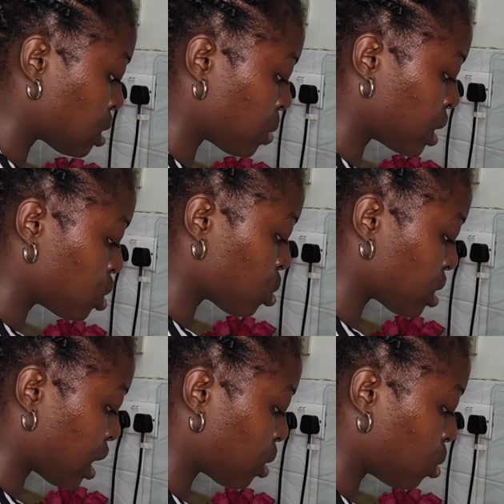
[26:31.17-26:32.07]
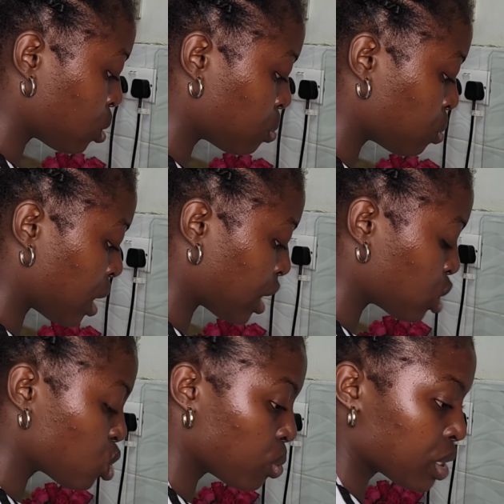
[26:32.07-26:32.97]
when it was like um, like
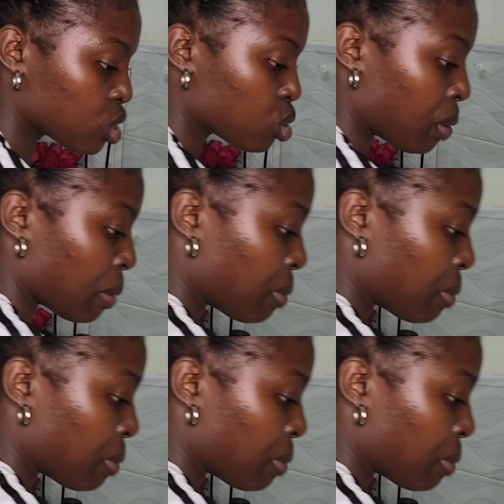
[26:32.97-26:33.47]
two weeks to my